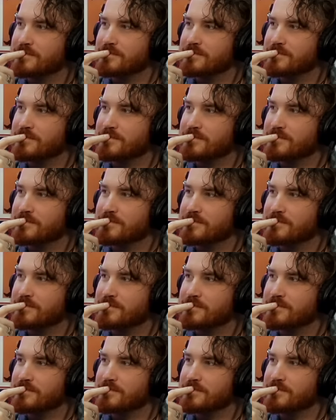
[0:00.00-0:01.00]

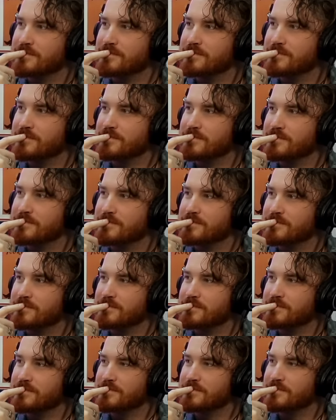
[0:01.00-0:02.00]

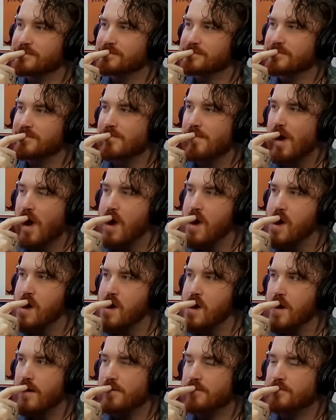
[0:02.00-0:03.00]

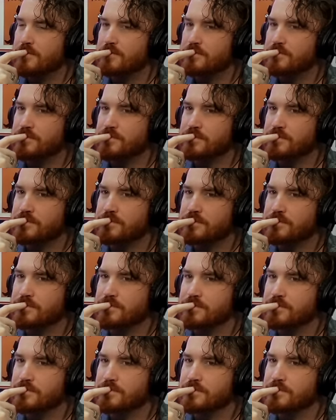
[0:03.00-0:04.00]

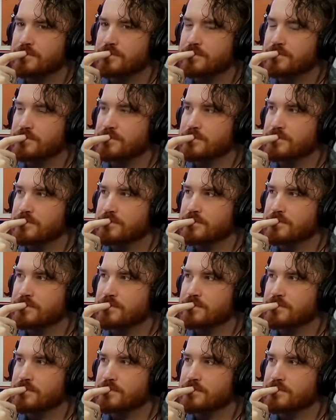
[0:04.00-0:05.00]

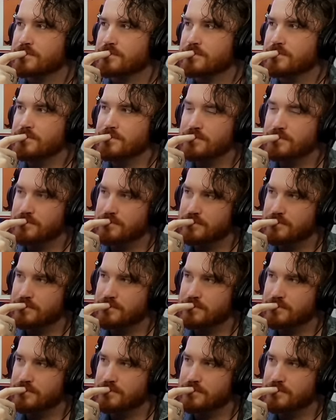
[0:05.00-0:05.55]
The person shown says nothing.